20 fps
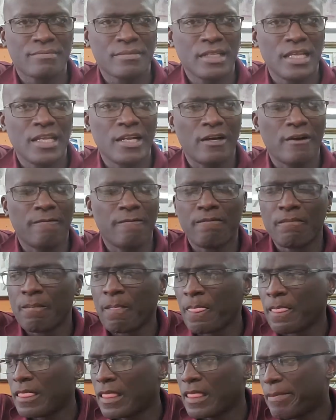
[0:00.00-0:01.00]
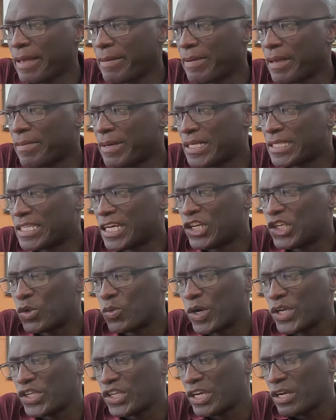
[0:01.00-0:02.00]
they may be able to tell you
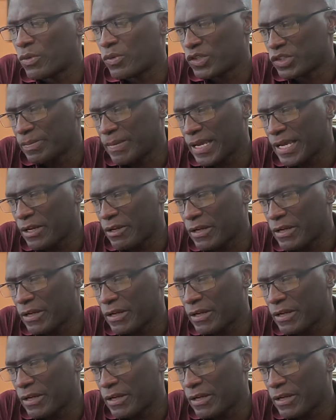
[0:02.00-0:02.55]
what year it was made.